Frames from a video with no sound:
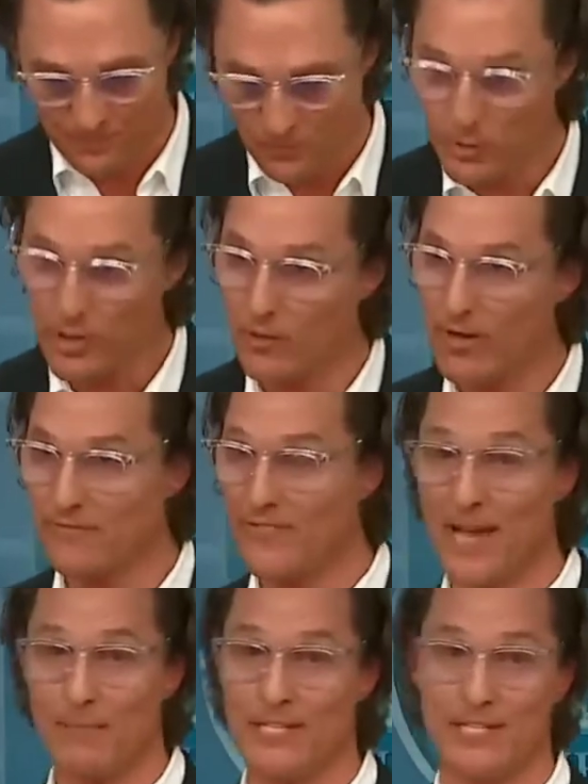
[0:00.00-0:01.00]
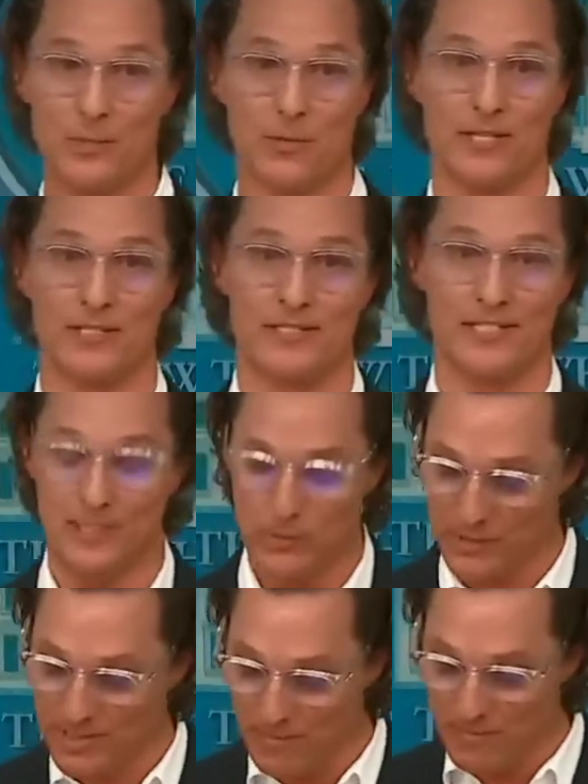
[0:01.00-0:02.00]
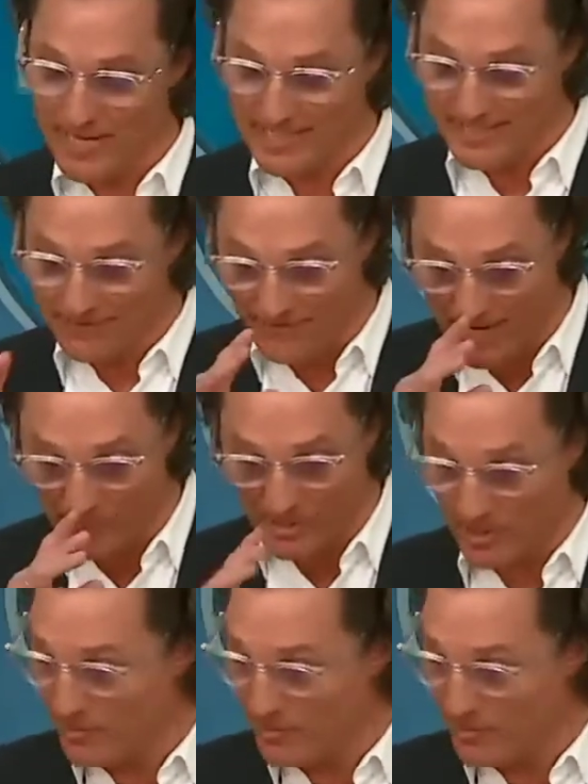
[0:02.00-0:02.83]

What a great family this was. This was an amazing family.